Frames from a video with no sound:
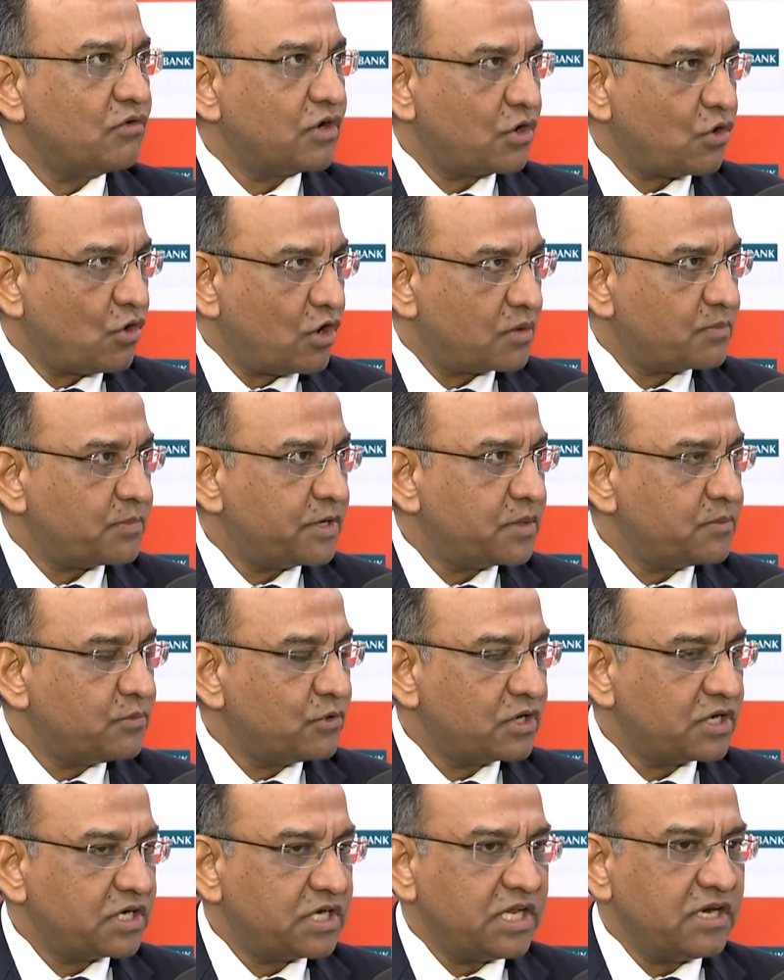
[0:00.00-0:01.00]
our corporate
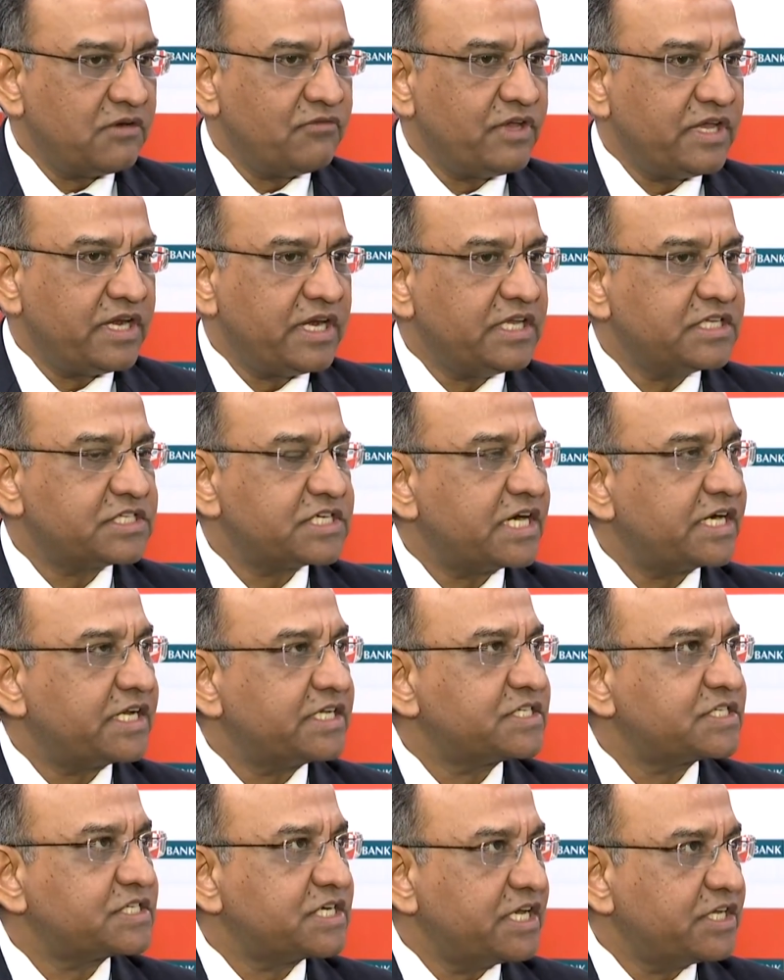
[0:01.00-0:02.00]
book till we reach
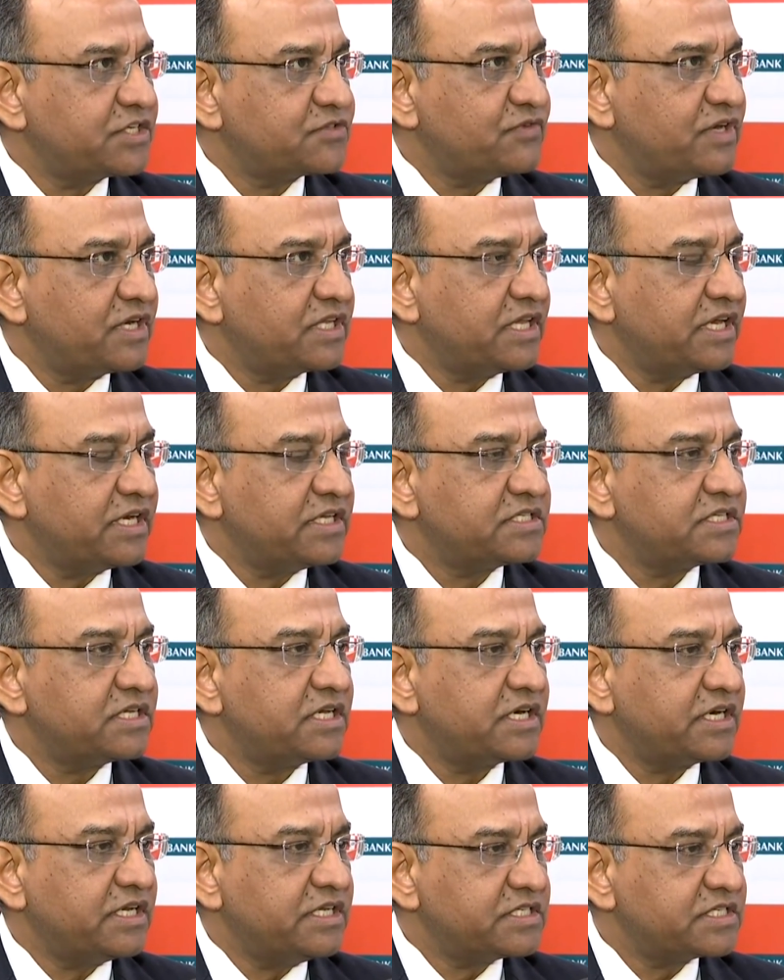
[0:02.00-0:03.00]
at a stage where there is
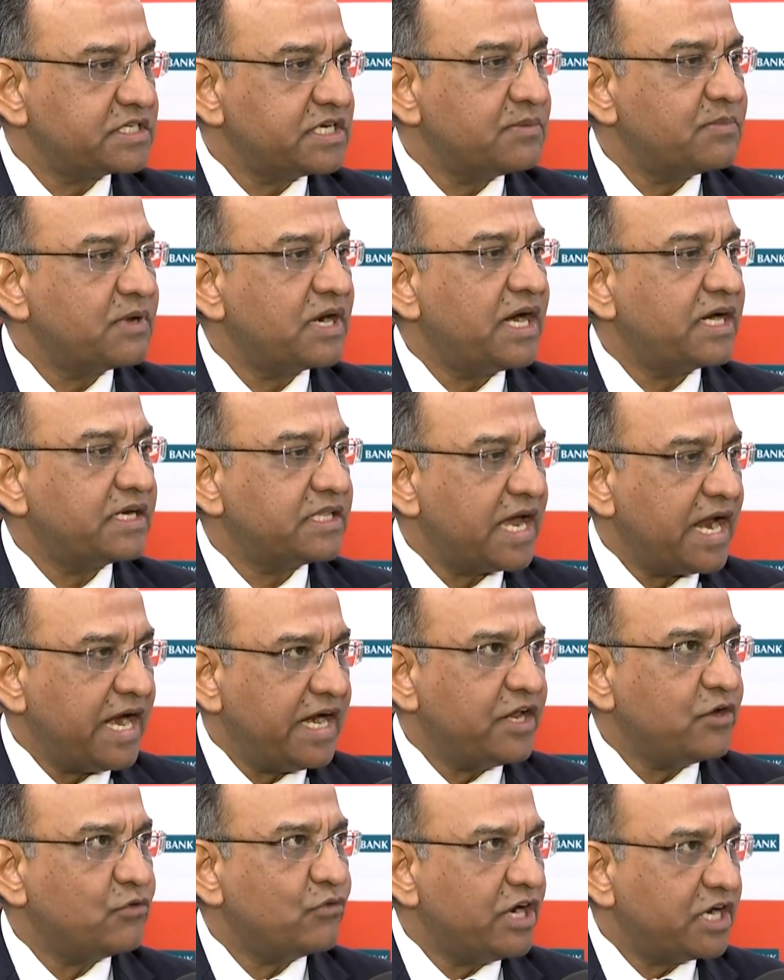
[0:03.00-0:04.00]
a reasonable and the
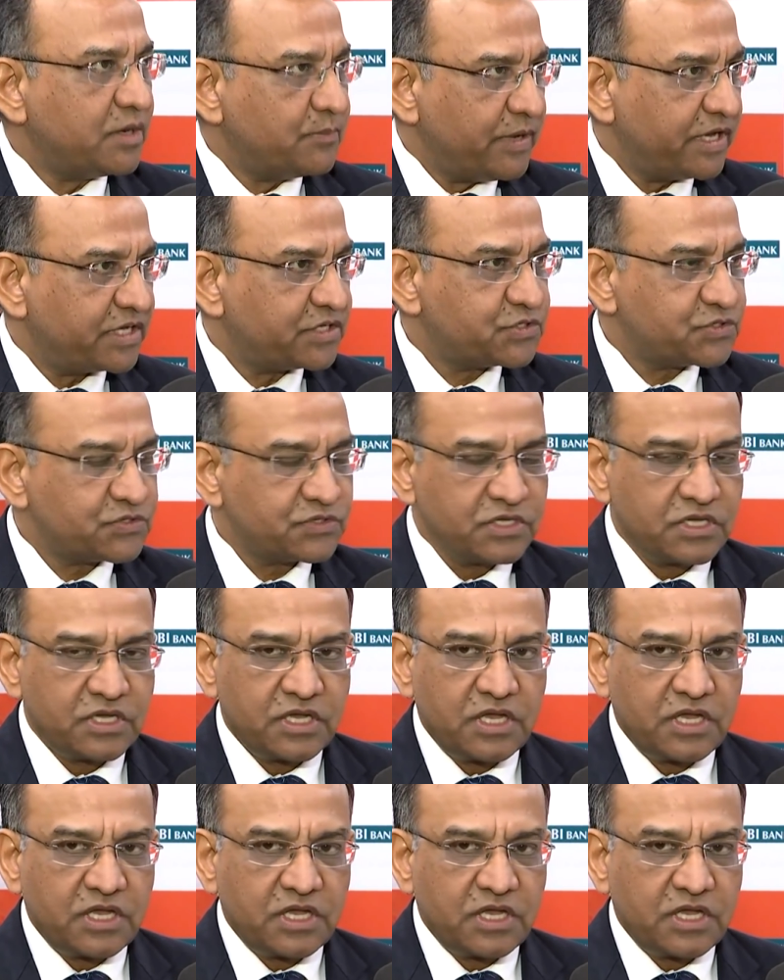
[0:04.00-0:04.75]
adequate mix.